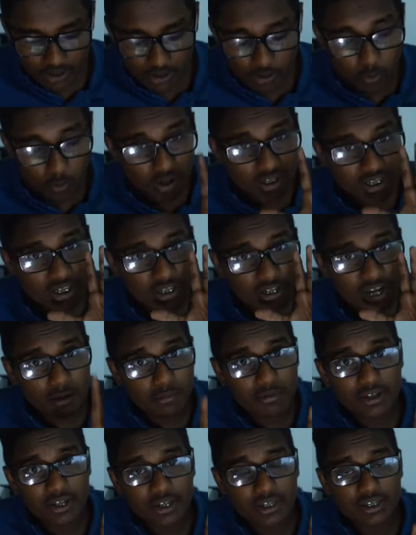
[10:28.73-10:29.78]
Once the
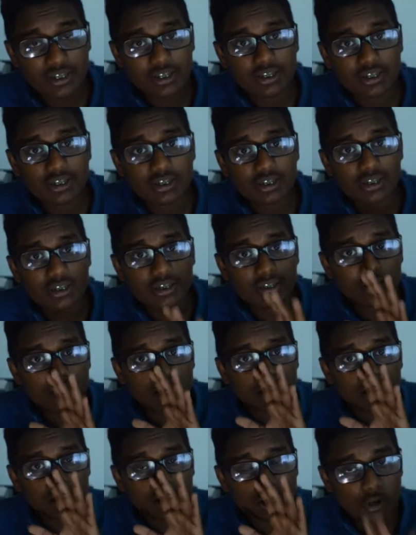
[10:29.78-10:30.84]
timer ends,
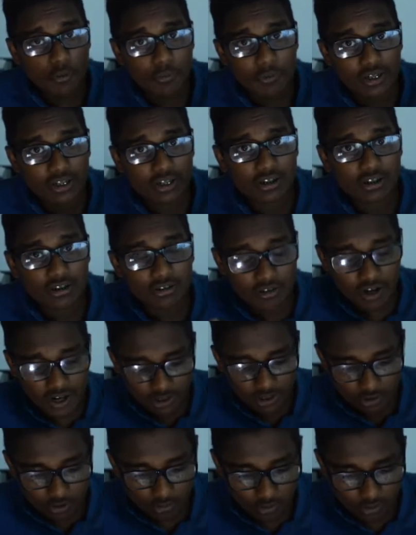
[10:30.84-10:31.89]
stop it, write
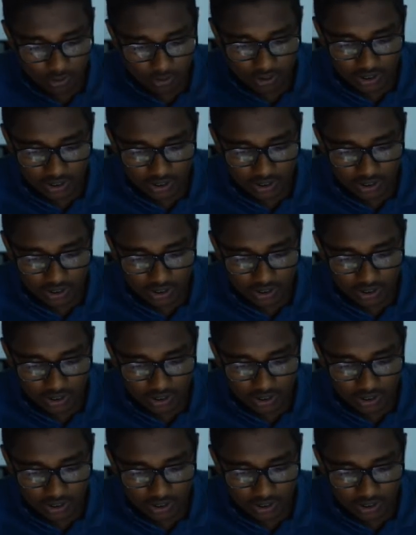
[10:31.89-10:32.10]
no more.